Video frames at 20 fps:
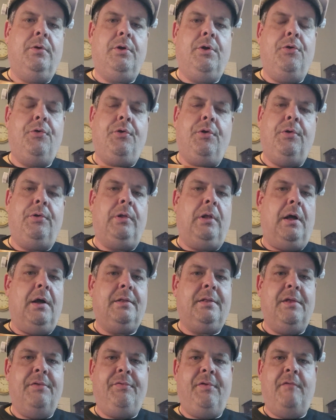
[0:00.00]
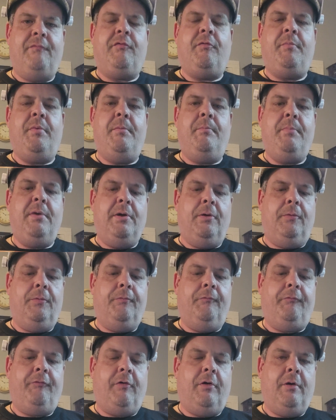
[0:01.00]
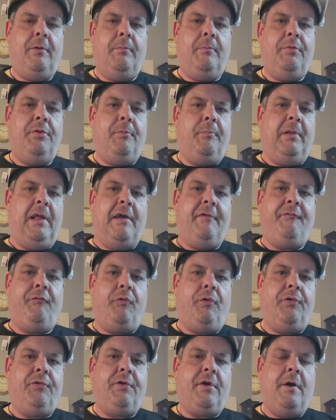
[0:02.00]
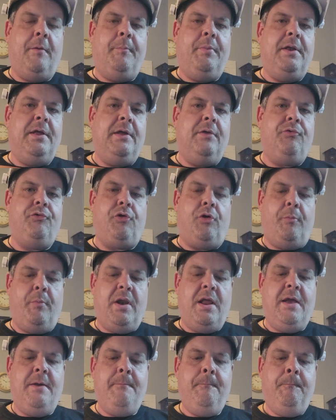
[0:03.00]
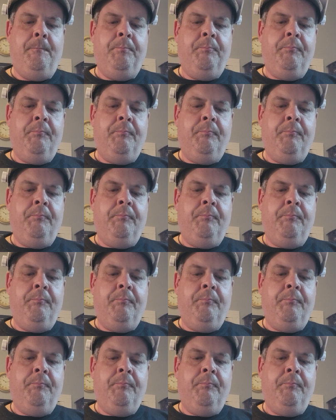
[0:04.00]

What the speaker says: cuckoo clock that's ever been built from the Black Forest Company in Germany.